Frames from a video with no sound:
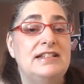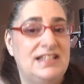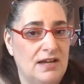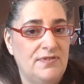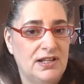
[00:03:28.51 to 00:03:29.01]

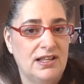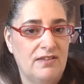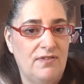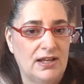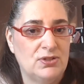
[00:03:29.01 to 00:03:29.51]
definitely
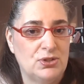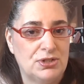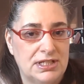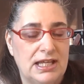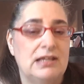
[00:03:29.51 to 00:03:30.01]
affects your
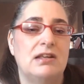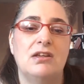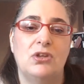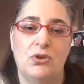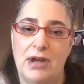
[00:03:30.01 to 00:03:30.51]

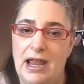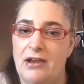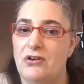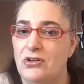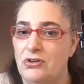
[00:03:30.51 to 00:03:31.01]
skin, your
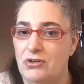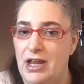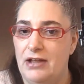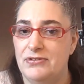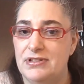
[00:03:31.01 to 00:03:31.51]
hair, your
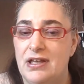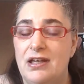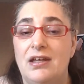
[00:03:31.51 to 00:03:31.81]
nails.